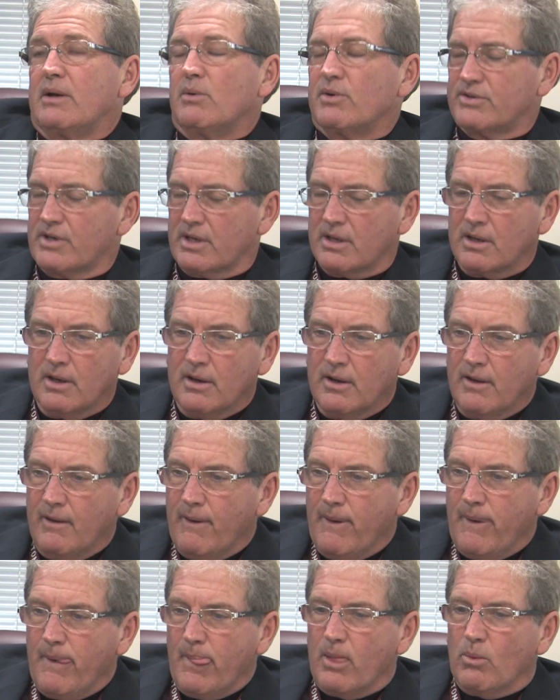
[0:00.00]
It was
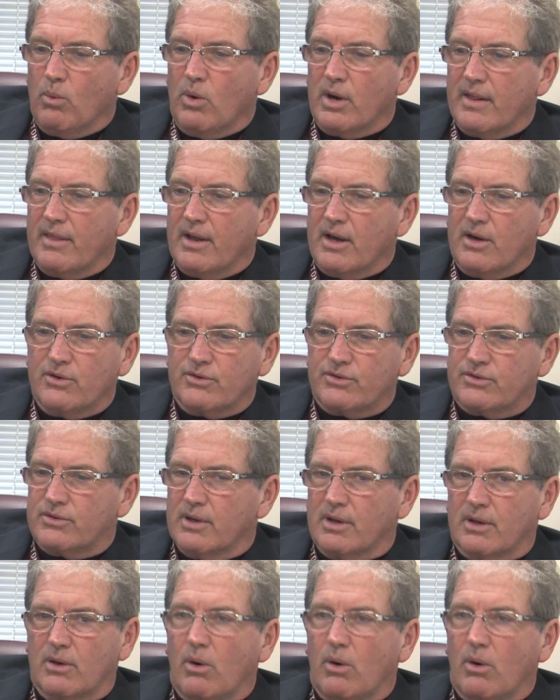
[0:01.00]
one of those